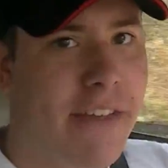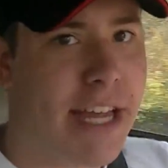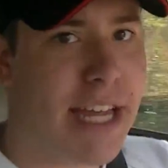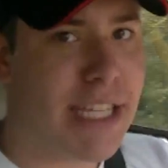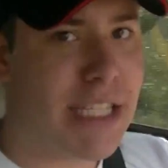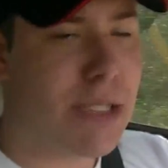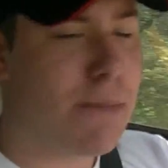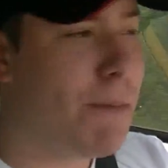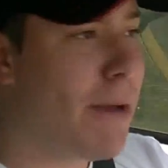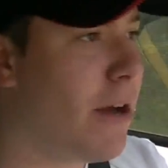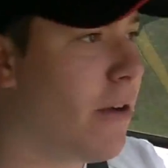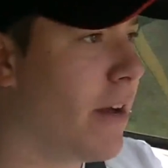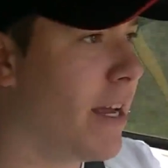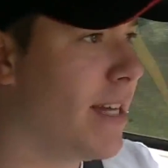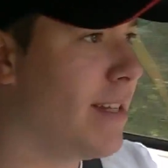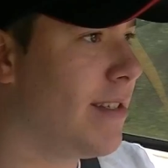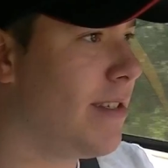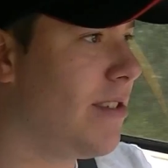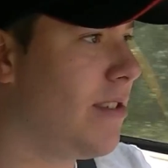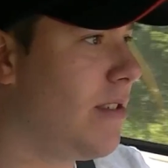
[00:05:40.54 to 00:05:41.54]

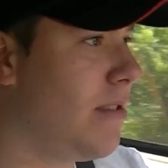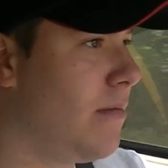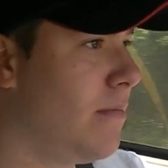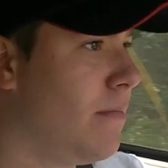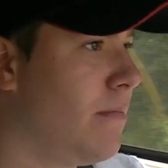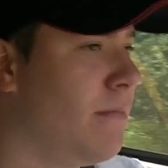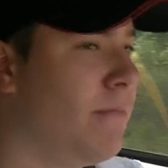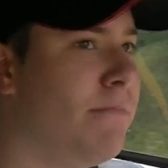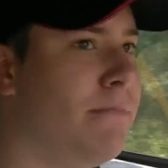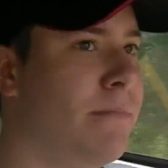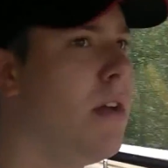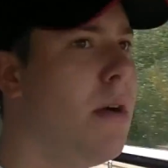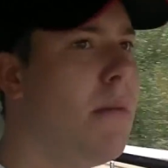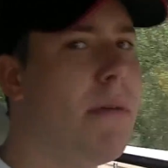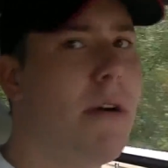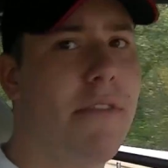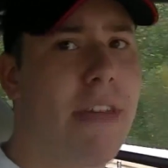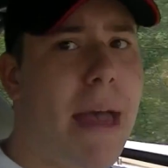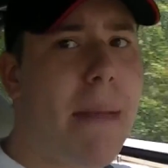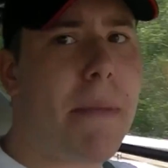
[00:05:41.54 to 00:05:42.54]
experience.
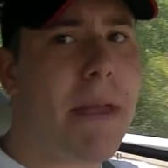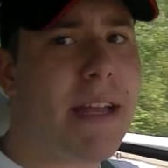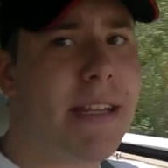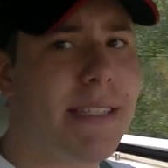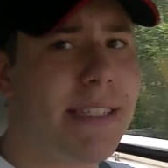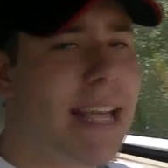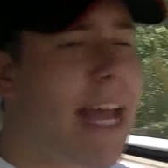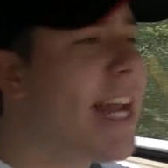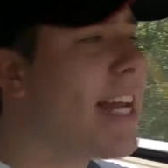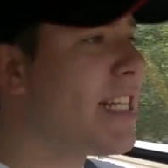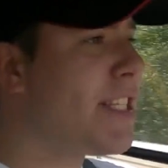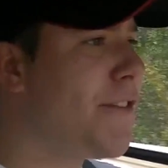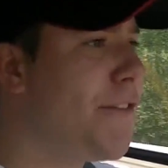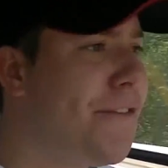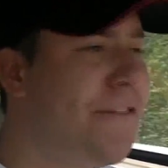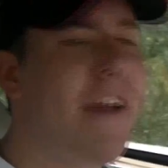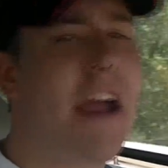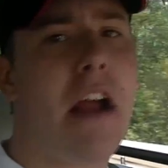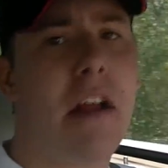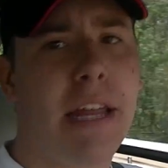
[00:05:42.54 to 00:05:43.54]
But with that being said, it's
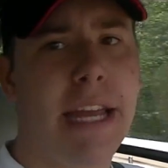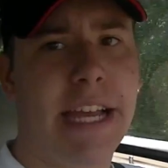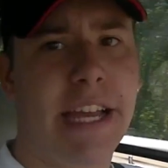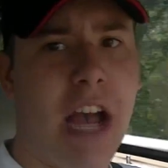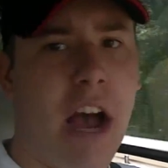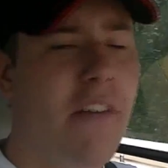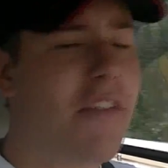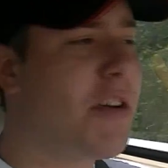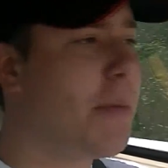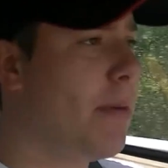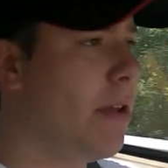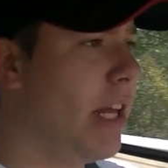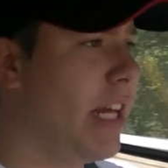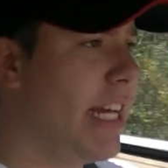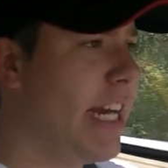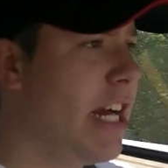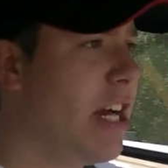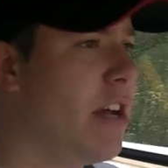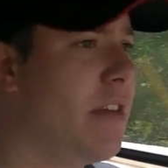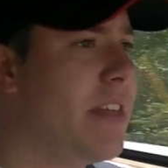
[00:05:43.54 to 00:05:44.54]
fairly comfortable
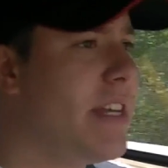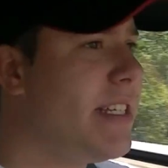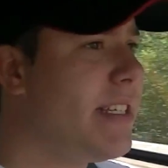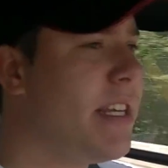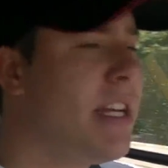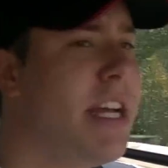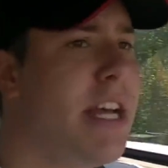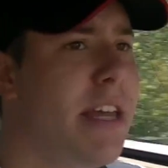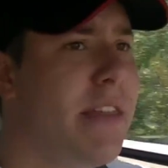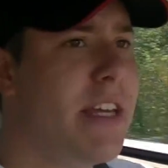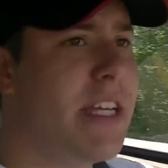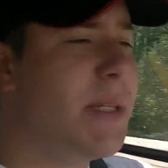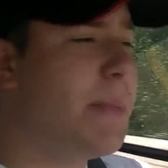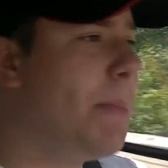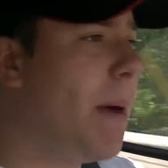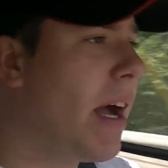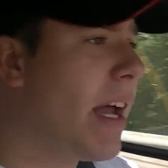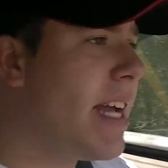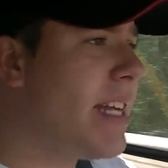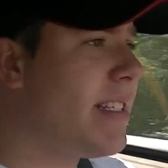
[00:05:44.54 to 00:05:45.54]
in here. These
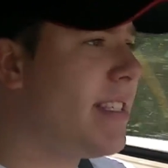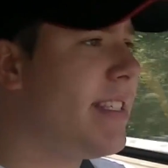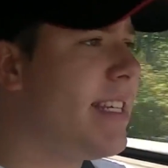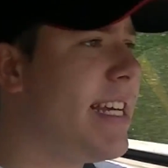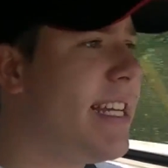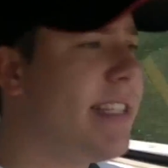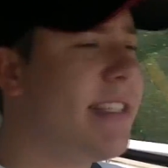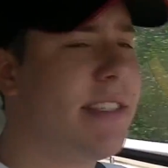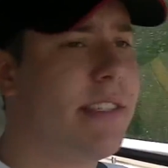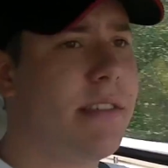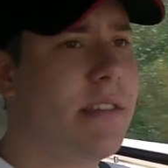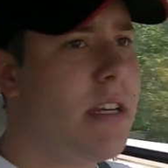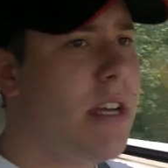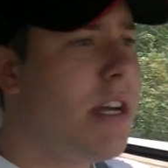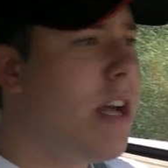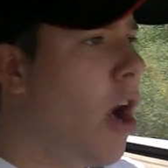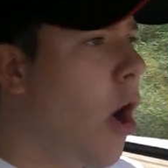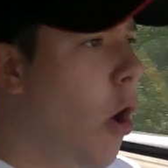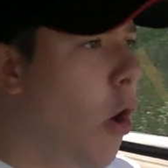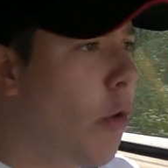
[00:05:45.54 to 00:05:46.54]
bucket seats
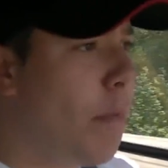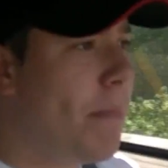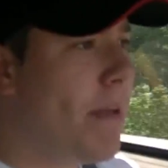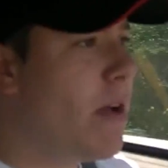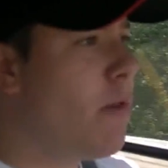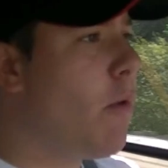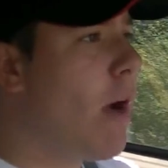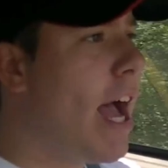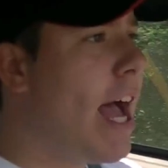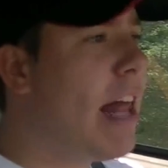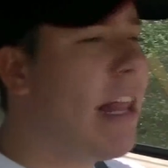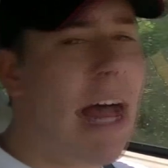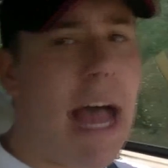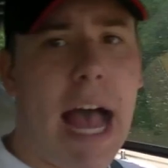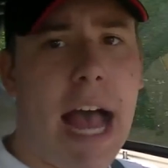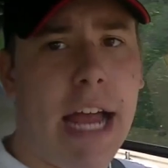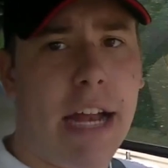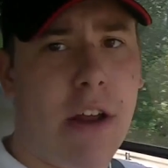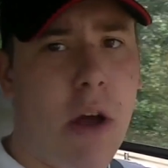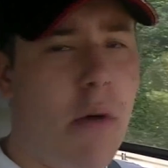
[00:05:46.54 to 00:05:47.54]
hold me well.
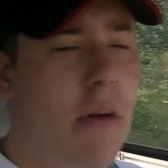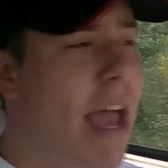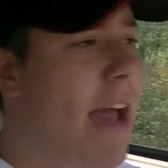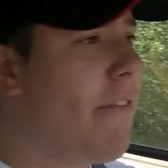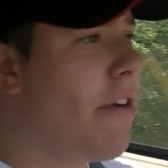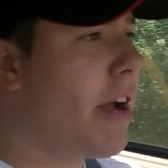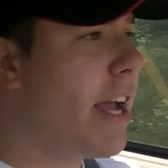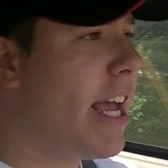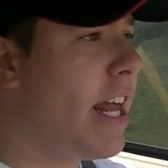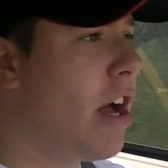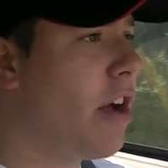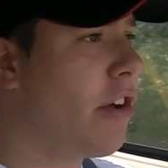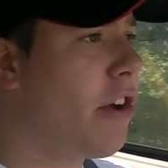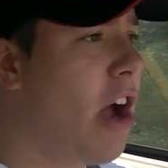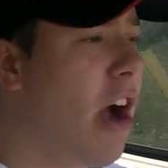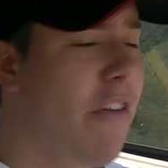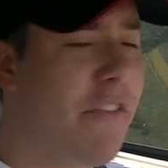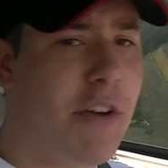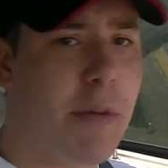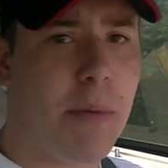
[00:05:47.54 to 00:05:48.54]
I don't ever get
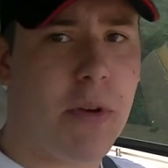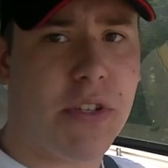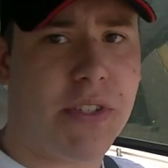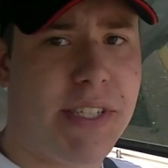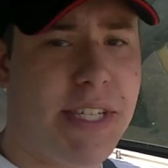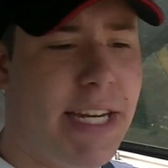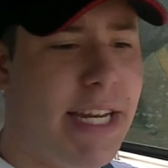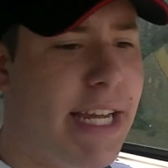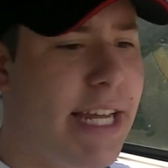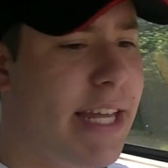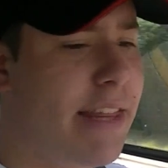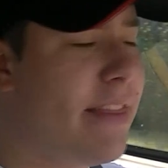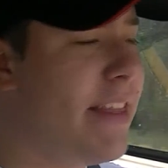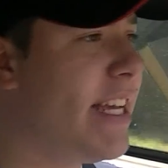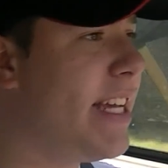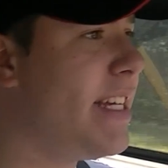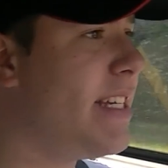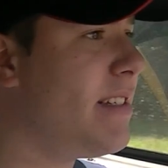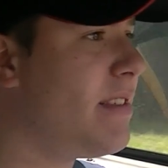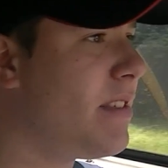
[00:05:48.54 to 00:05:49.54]
uncomfortable sitting in
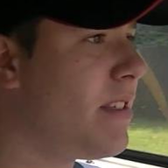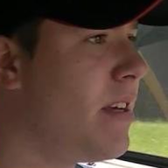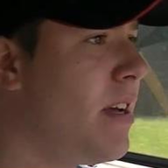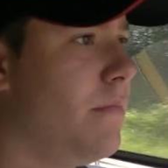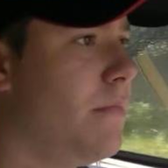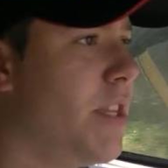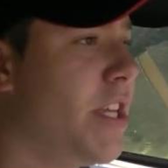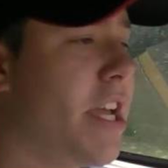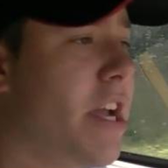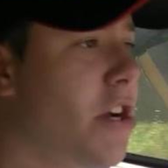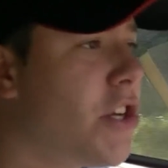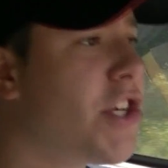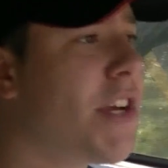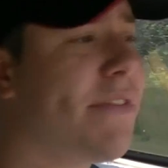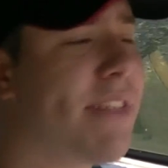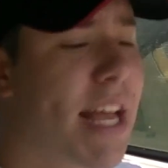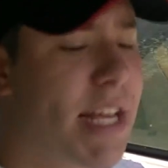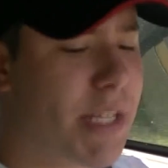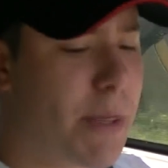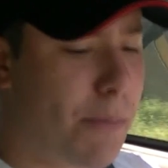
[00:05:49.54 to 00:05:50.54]
these. The gear
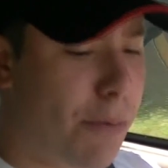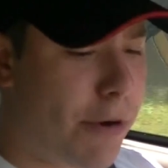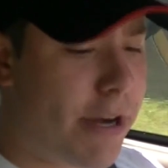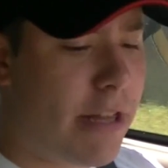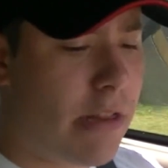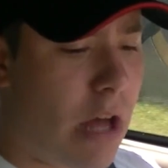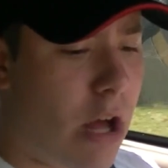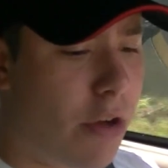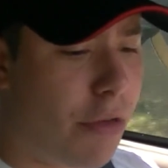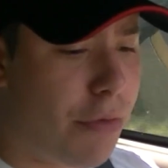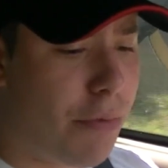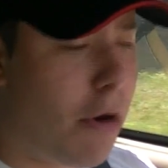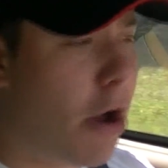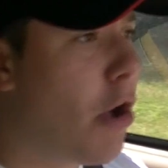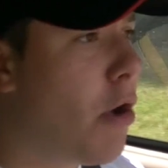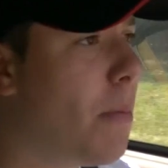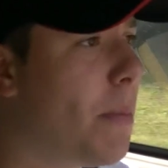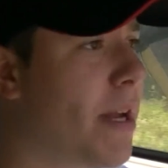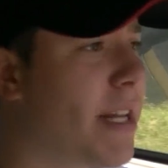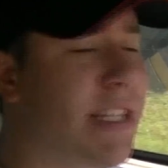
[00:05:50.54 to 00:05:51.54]
shift has a pretty long
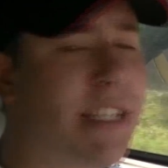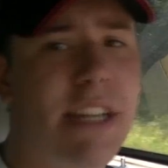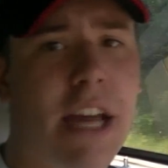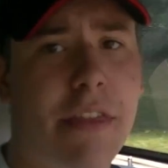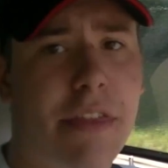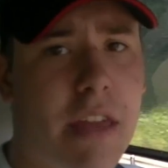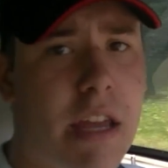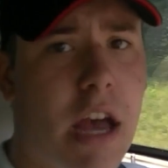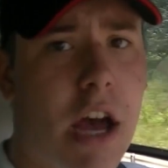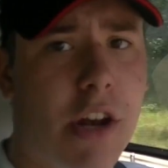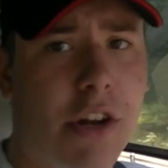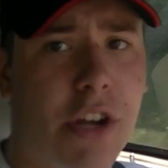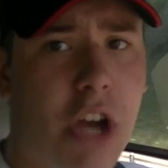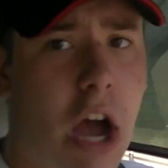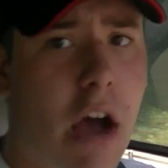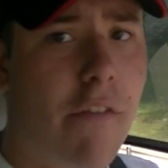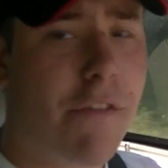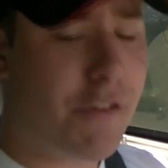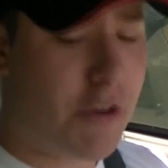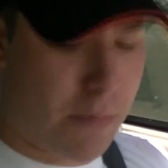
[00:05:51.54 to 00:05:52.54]
throw, but it's nothing
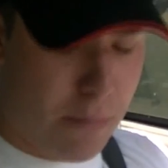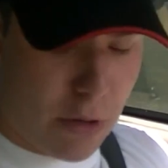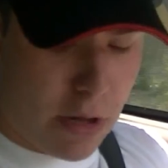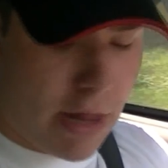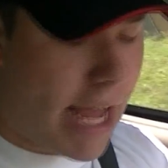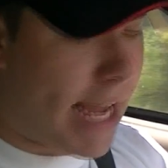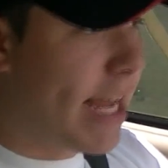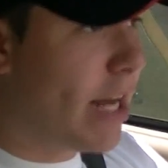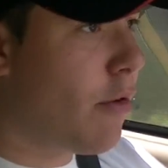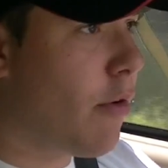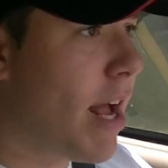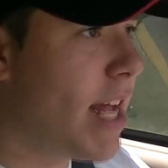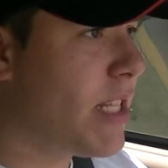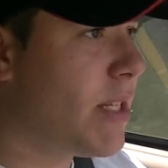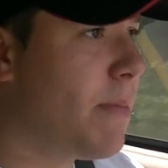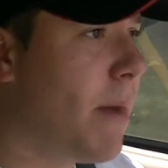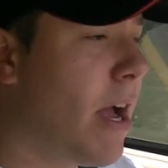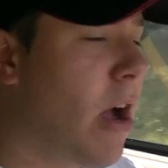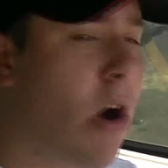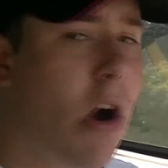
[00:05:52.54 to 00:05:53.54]
uncomfortable. I can
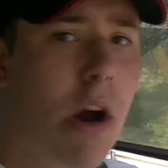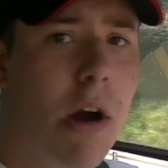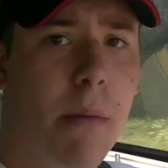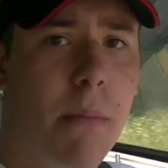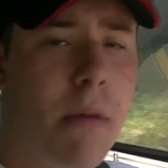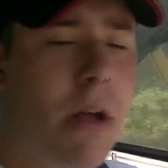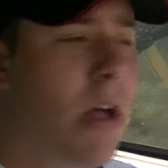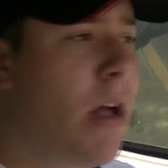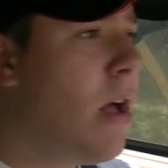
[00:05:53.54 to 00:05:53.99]
rest my arm